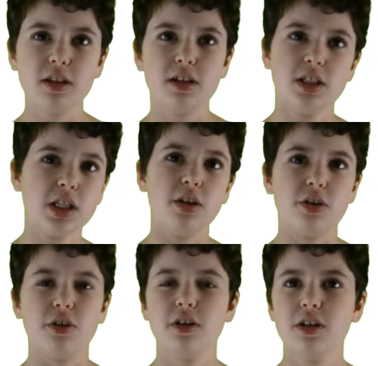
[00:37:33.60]
the
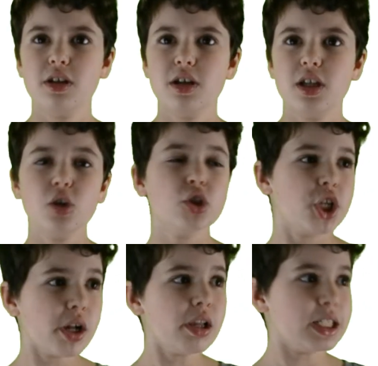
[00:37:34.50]
cylinder. There are
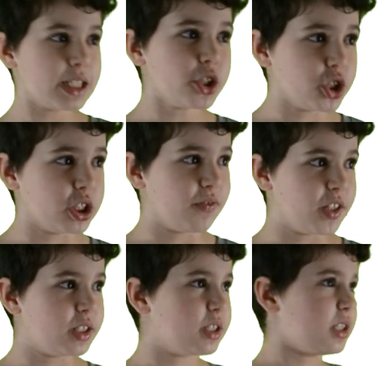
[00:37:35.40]
generalizations of
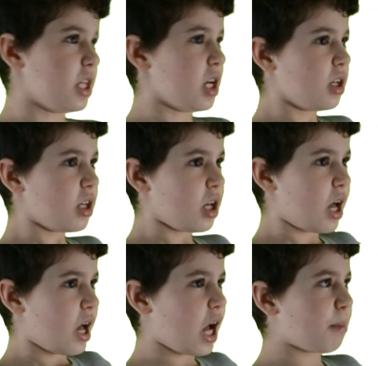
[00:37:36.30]
these. The
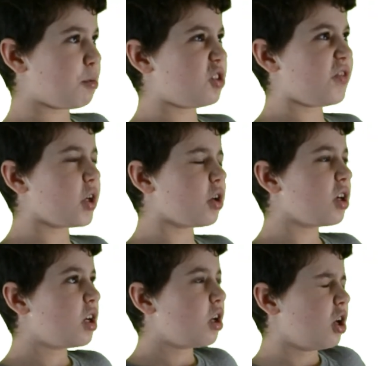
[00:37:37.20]
hypersphere,
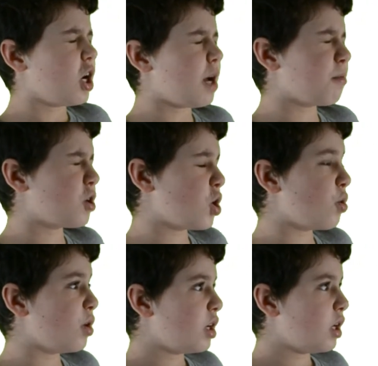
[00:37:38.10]

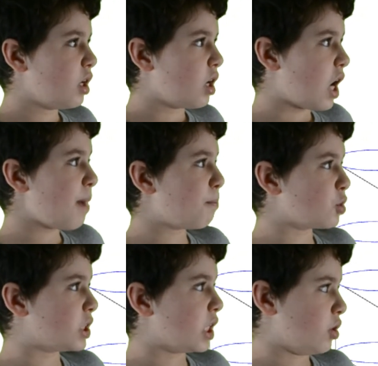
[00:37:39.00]
hypercone,
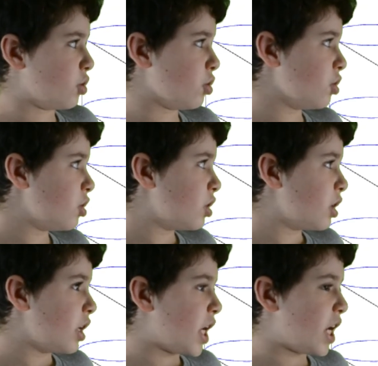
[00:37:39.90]
hypercylinder,
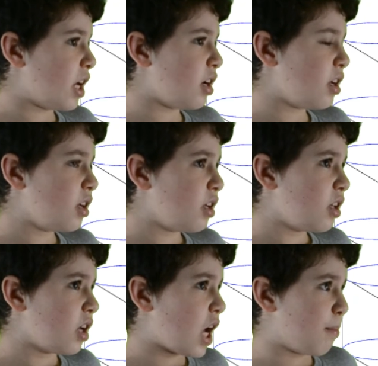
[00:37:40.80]
and
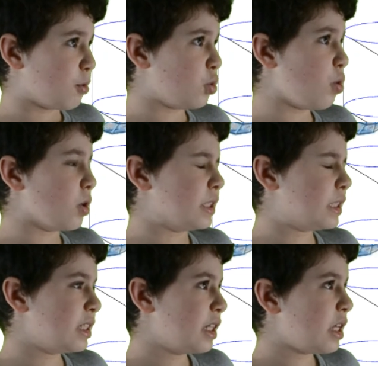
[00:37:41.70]

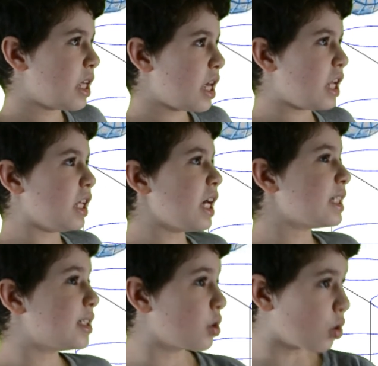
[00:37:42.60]
hypertorus. And
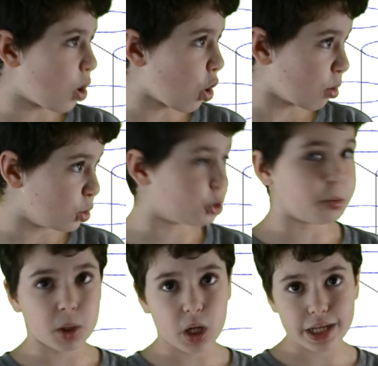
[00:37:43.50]
yes, there are
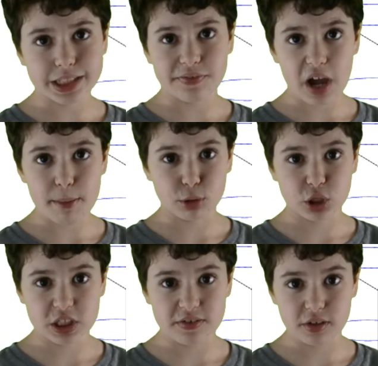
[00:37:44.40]
multiple kinds of
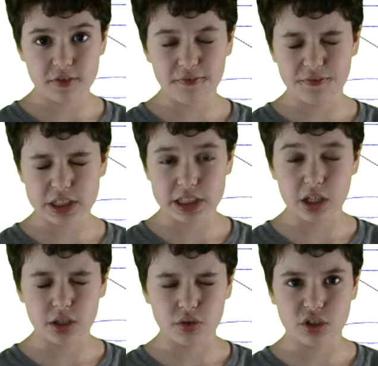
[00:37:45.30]

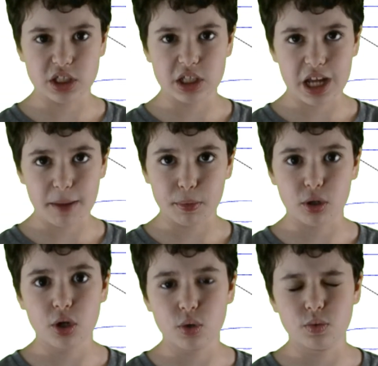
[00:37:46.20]
hypercylinders and
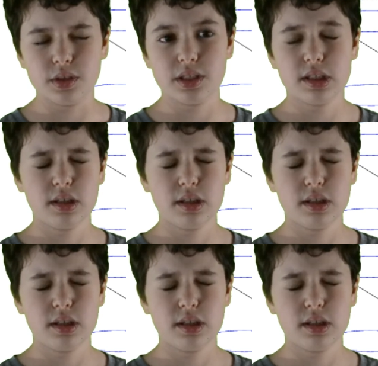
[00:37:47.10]
hypercones.